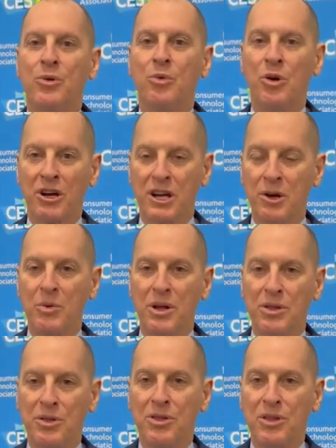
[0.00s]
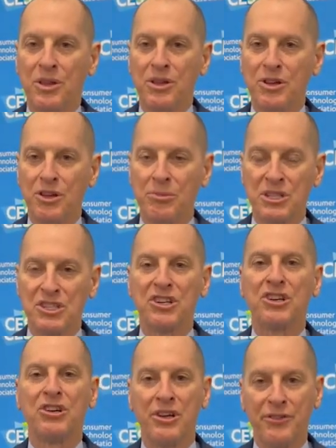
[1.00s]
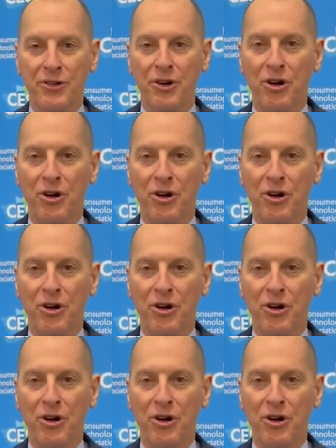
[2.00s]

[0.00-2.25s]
working with Human Security for